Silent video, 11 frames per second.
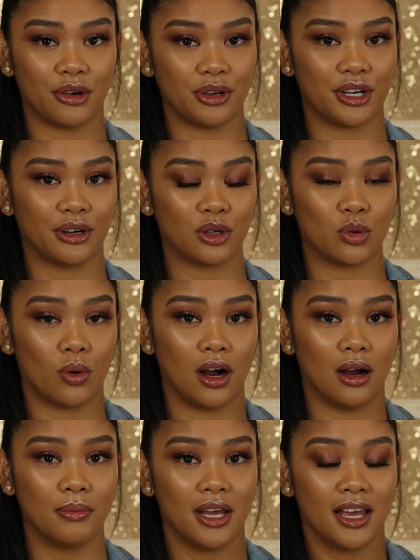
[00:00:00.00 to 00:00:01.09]
here in
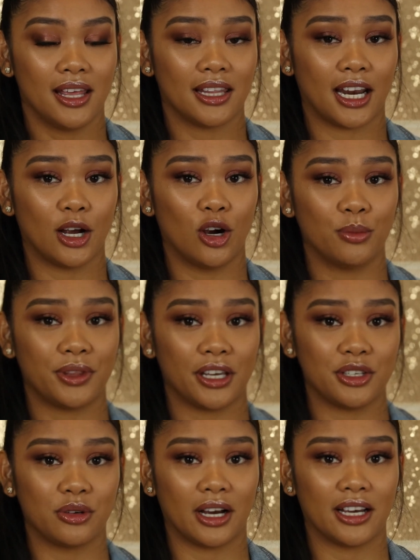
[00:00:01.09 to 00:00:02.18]
Guam, that I hope
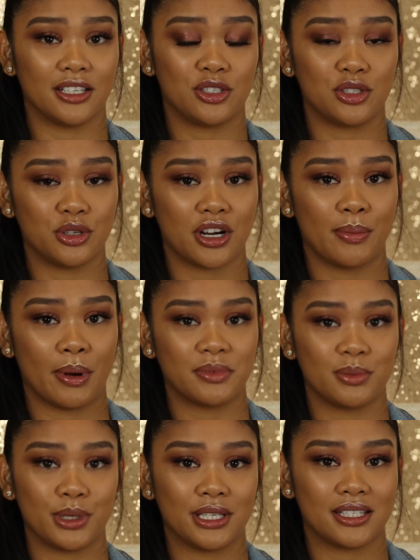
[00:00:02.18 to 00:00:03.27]
that you guys do come up
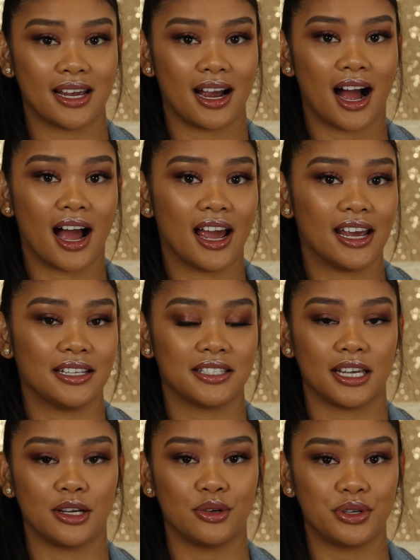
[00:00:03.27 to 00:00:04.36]
to me and say hi and
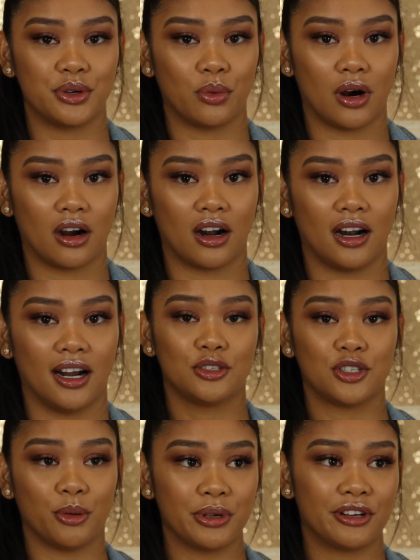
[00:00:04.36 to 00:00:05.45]
say who you are.
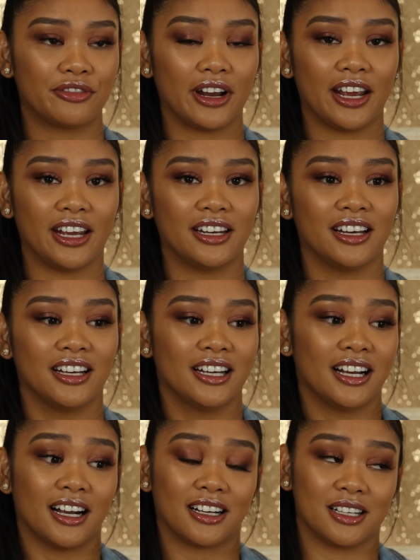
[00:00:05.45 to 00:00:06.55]
Don't be afraid,
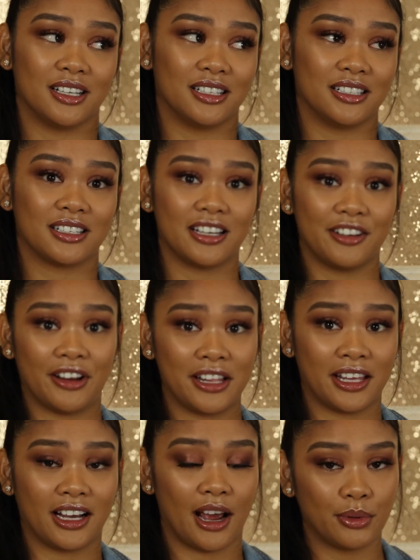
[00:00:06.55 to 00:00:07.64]
because if
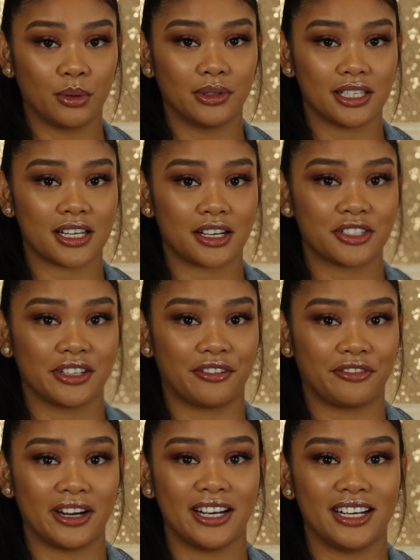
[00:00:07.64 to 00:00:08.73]
anything, I'm the one that's actually
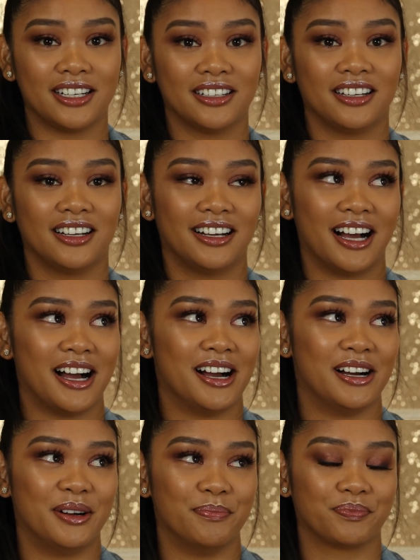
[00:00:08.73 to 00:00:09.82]
afraid.
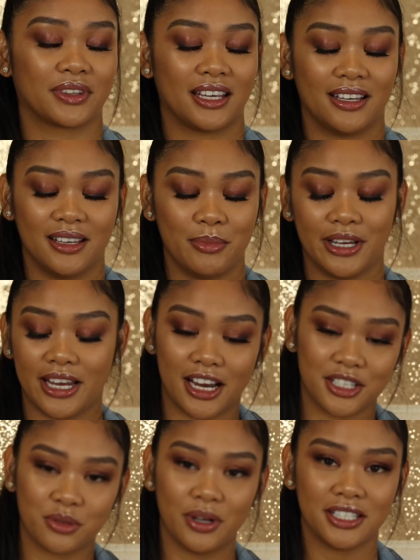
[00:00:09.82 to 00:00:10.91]
But yeah, I
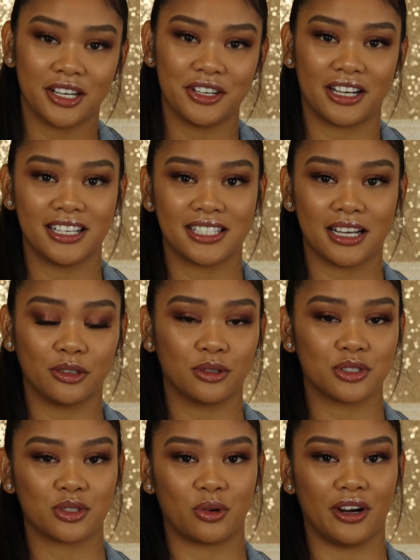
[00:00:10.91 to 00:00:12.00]
just want to tell you guys that little
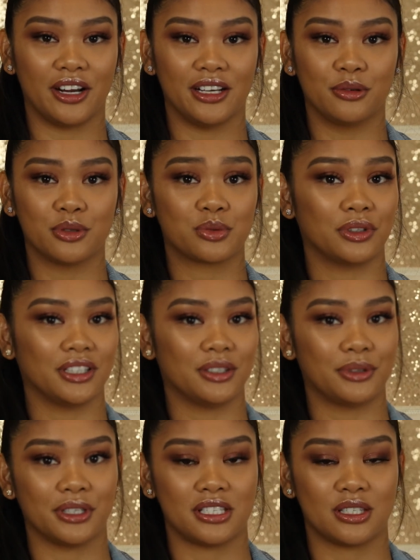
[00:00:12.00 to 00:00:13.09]
story. It was really,
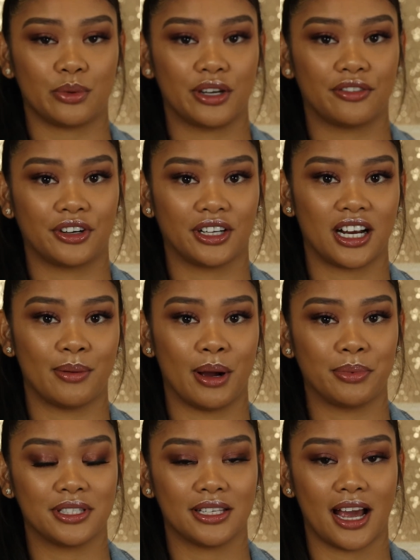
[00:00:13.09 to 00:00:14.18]
really sweet of her to come
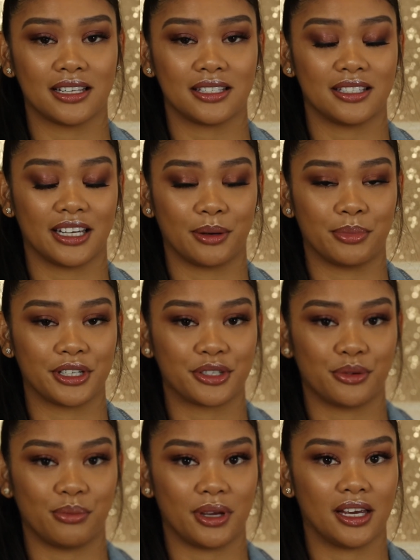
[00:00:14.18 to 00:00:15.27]
up and ask to take a picture
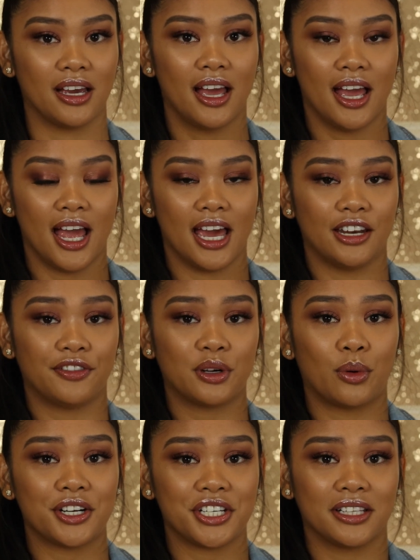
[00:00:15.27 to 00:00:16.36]
with me. And if you're
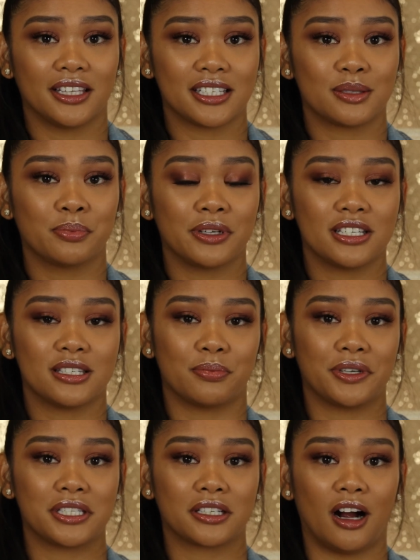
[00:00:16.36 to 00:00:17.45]
watching this,
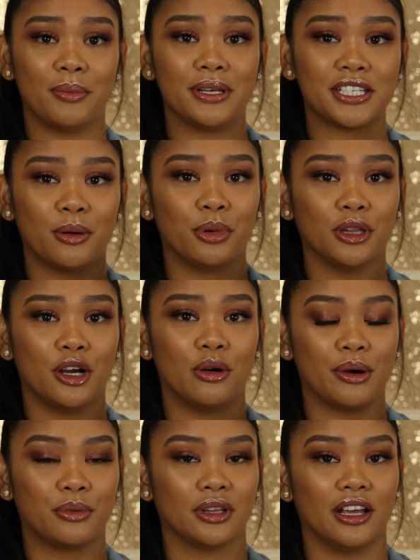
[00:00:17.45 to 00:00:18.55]
please comment down below.
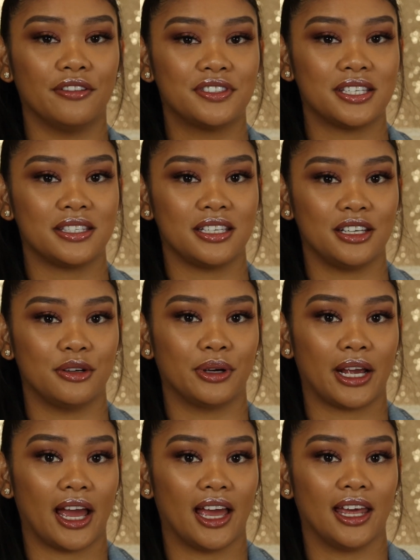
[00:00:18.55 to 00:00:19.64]
I would love to see you
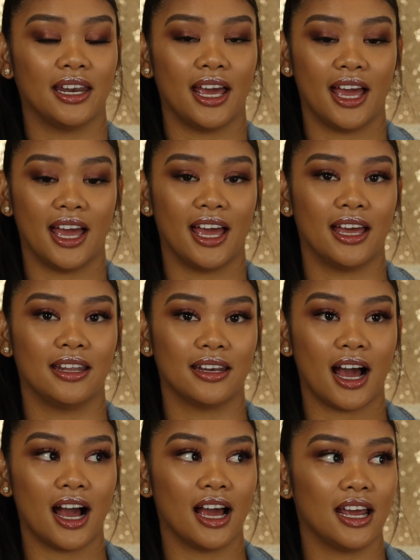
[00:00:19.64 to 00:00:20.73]
again.
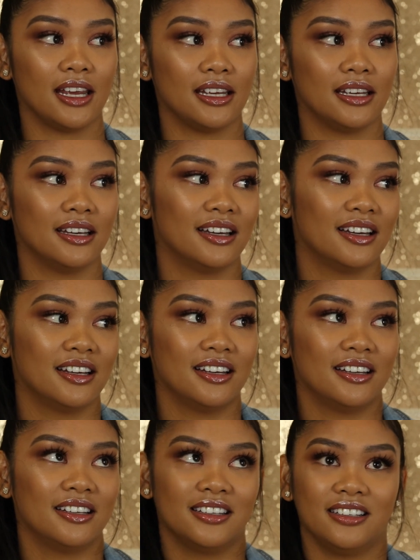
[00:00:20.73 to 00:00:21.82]
And
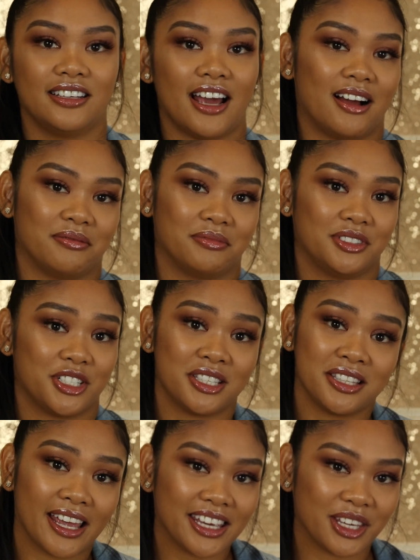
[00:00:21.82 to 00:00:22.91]
just
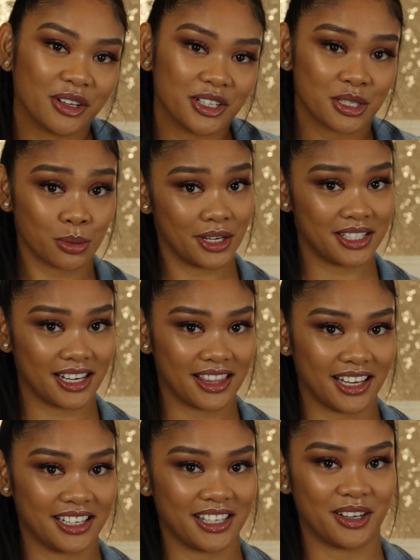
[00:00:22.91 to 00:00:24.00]
thank you. I just want to say
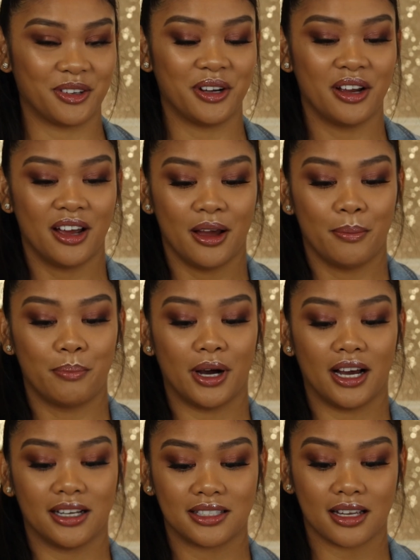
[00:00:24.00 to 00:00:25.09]
thank you.
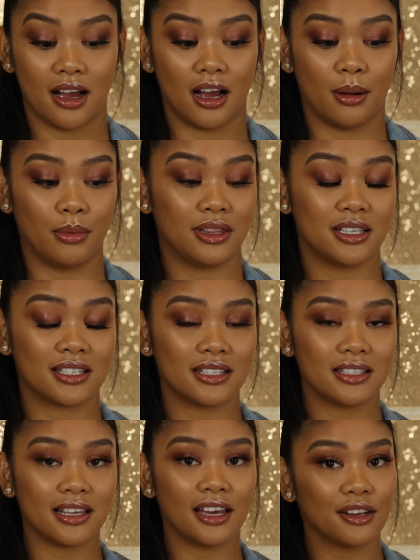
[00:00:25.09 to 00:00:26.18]
But this
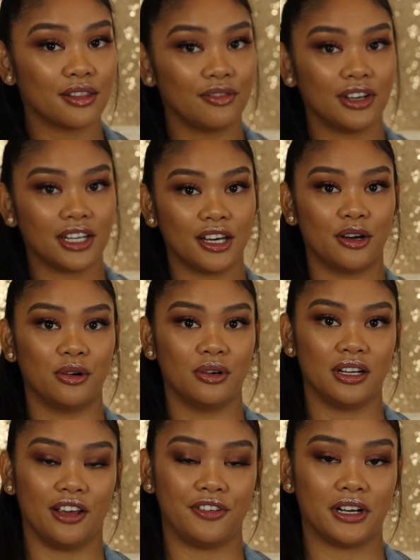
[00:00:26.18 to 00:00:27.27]
is the end of the video.
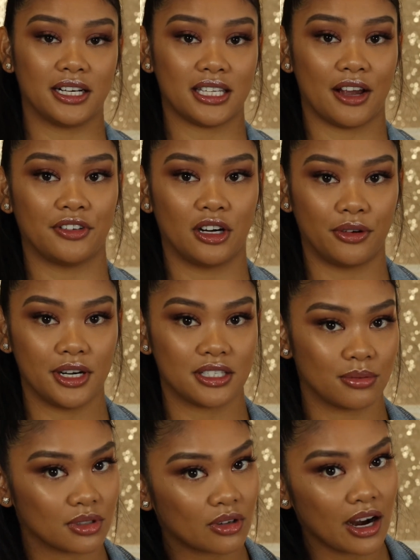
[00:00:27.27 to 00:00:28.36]
If you guys haven't already
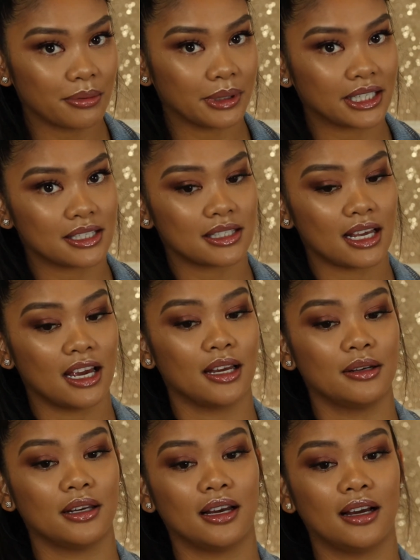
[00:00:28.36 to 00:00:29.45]
subscribed, like I
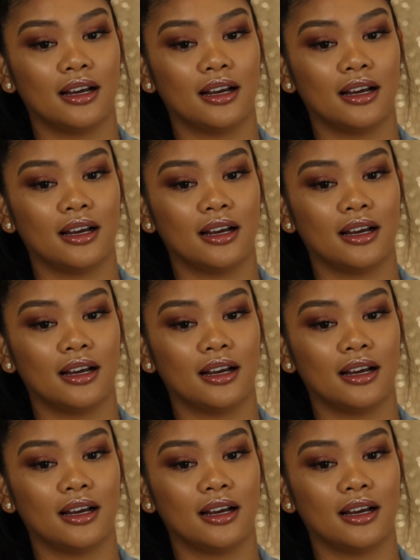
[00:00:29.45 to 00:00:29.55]
said,